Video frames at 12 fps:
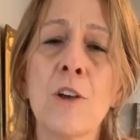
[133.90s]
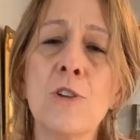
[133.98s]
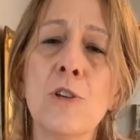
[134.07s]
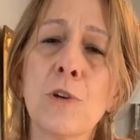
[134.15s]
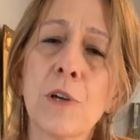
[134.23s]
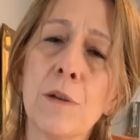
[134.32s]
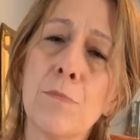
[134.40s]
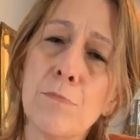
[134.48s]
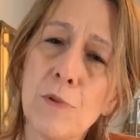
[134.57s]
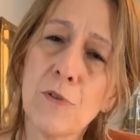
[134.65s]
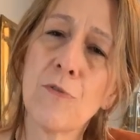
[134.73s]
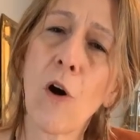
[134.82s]
You can
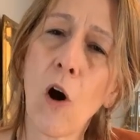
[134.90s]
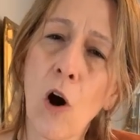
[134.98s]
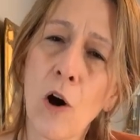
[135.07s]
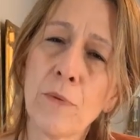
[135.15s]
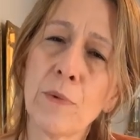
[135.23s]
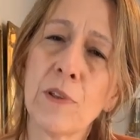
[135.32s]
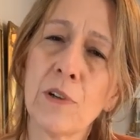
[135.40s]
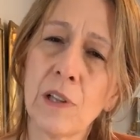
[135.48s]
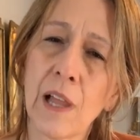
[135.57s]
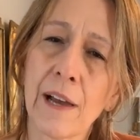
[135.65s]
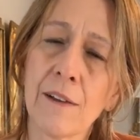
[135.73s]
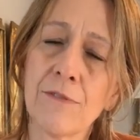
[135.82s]
move on with your
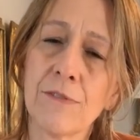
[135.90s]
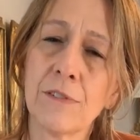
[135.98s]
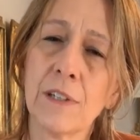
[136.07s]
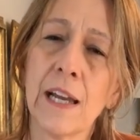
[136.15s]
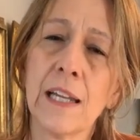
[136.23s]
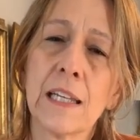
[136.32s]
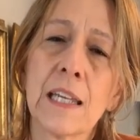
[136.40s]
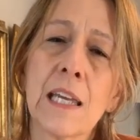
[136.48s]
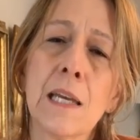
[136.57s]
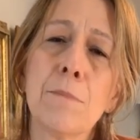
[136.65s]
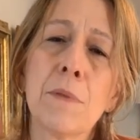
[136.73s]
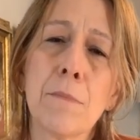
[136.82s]
life and
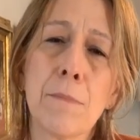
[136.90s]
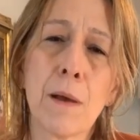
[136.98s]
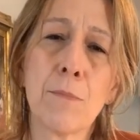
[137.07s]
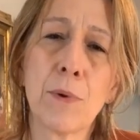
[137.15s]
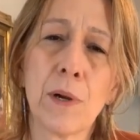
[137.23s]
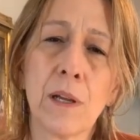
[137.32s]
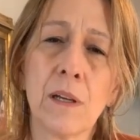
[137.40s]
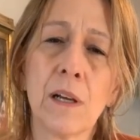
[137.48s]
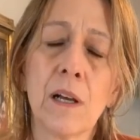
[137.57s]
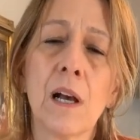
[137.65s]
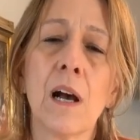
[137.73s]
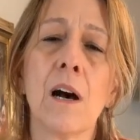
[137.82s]
keep the memory
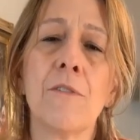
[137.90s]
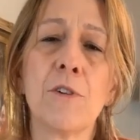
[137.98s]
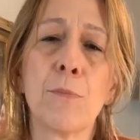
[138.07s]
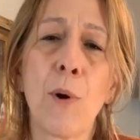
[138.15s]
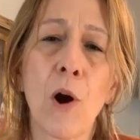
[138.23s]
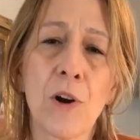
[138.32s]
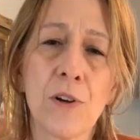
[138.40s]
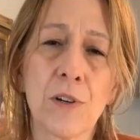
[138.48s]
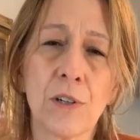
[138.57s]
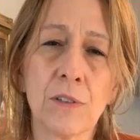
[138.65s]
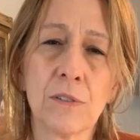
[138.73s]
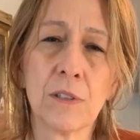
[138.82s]
of your
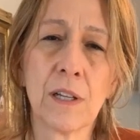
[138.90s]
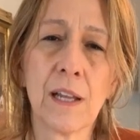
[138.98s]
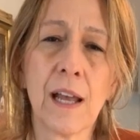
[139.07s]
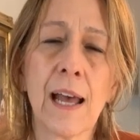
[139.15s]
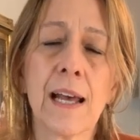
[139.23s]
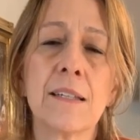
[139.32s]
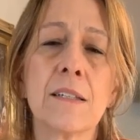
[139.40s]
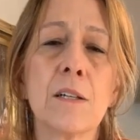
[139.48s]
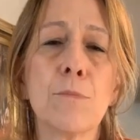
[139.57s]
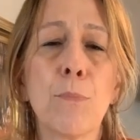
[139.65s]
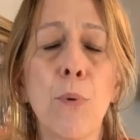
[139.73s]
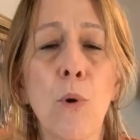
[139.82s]
partner as an
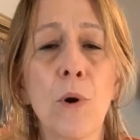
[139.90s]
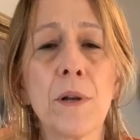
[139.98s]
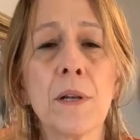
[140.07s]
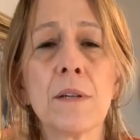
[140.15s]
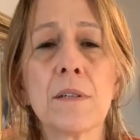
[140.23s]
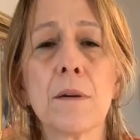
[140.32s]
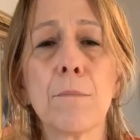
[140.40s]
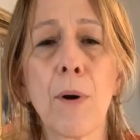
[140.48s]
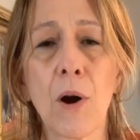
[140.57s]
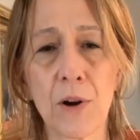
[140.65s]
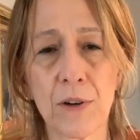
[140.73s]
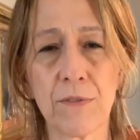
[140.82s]
important
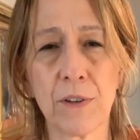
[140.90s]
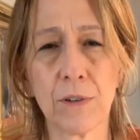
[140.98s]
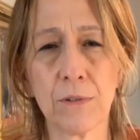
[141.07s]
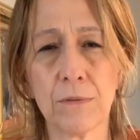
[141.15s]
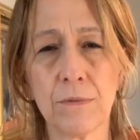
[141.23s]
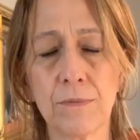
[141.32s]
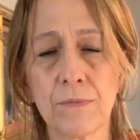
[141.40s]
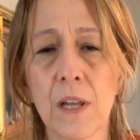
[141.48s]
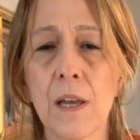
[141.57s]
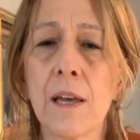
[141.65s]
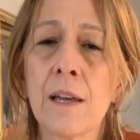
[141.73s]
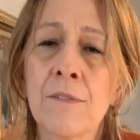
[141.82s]
part of you.
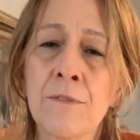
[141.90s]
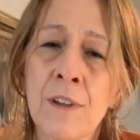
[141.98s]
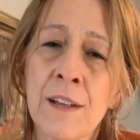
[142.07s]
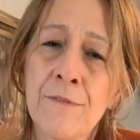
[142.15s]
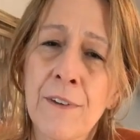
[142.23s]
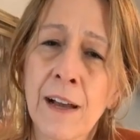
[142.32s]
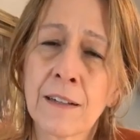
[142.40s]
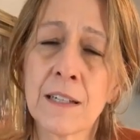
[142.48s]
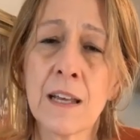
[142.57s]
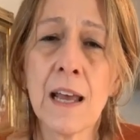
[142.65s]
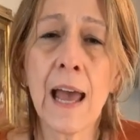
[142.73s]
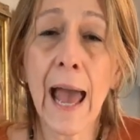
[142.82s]
In fact,
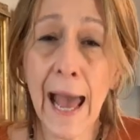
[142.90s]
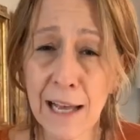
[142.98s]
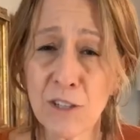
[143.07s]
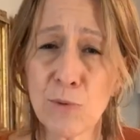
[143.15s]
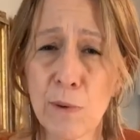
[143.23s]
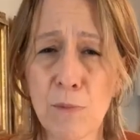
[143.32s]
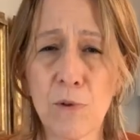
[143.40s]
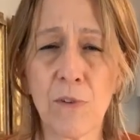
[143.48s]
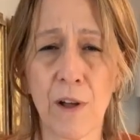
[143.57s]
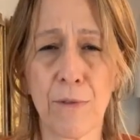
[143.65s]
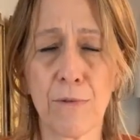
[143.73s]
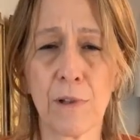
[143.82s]
as we move
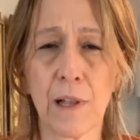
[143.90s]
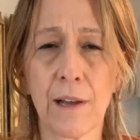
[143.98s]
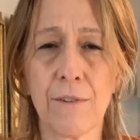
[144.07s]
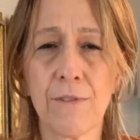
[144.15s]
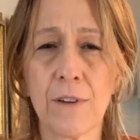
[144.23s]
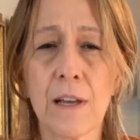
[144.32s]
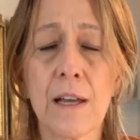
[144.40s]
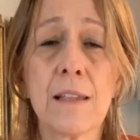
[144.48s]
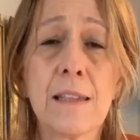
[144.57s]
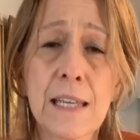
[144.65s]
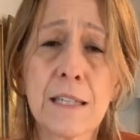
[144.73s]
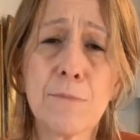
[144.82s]
on through life,
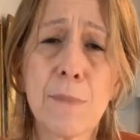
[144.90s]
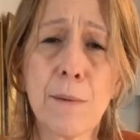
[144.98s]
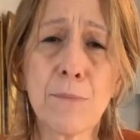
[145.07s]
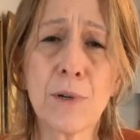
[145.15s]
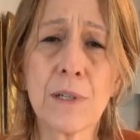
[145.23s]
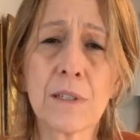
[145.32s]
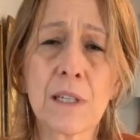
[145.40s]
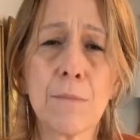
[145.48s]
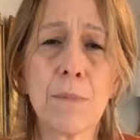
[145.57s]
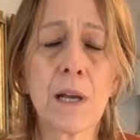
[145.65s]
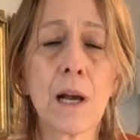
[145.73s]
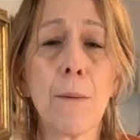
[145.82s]
these memories can
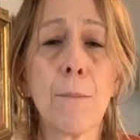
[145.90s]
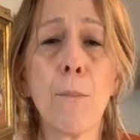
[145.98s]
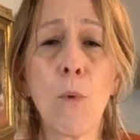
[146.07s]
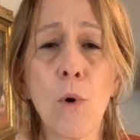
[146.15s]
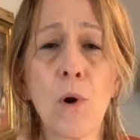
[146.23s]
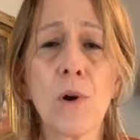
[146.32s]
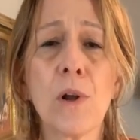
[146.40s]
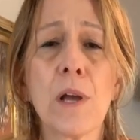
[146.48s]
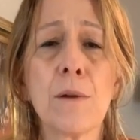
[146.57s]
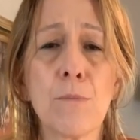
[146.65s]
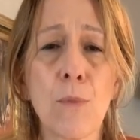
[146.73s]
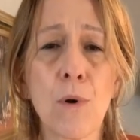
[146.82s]
become more
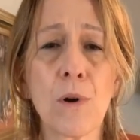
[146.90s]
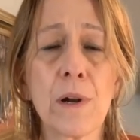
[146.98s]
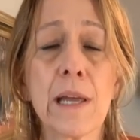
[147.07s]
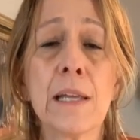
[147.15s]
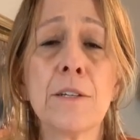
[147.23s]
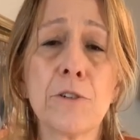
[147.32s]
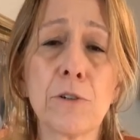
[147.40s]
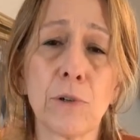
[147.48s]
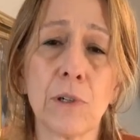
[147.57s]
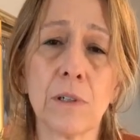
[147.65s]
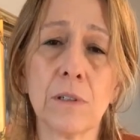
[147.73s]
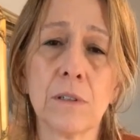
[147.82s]
and more
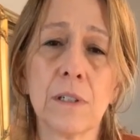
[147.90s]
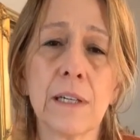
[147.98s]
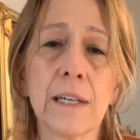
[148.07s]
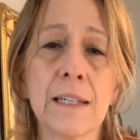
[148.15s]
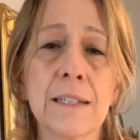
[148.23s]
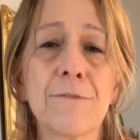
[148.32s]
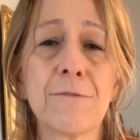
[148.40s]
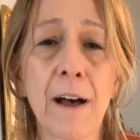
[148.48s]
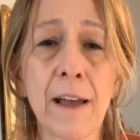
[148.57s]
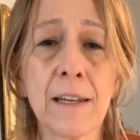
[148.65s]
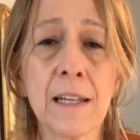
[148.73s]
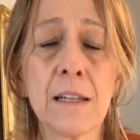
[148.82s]
integral in
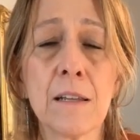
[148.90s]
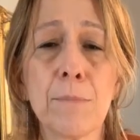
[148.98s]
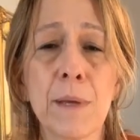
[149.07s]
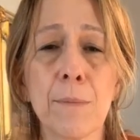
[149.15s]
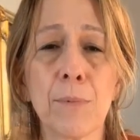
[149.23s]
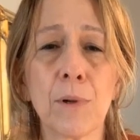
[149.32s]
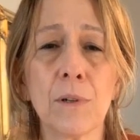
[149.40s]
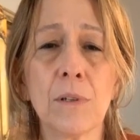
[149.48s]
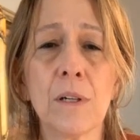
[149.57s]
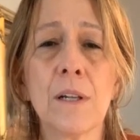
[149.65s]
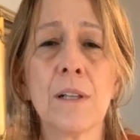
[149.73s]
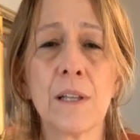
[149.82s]
defining the people
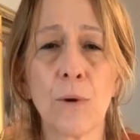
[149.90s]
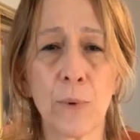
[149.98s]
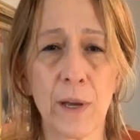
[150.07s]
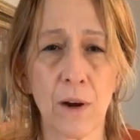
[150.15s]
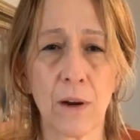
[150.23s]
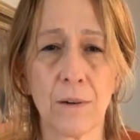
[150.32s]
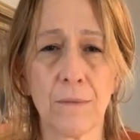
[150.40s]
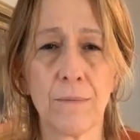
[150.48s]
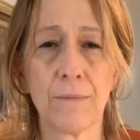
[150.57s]
that we are.